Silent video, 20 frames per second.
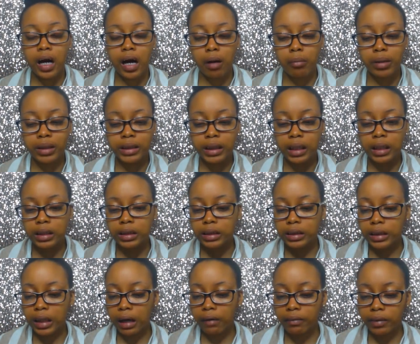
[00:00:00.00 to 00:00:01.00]
I'm excited
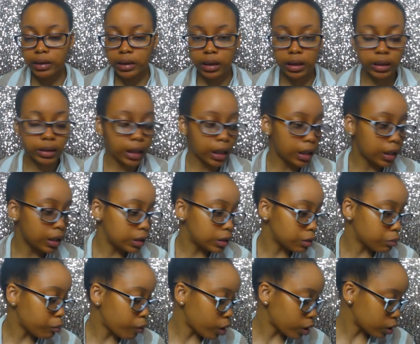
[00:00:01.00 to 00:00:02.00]
to dive into this. I need
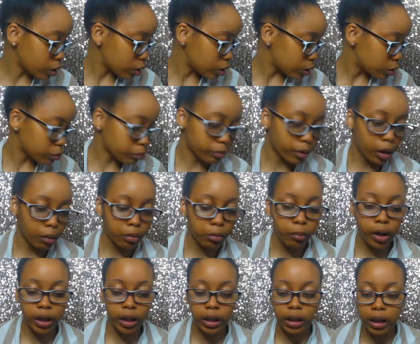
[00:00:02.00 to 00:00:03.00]
to mark this and probably mark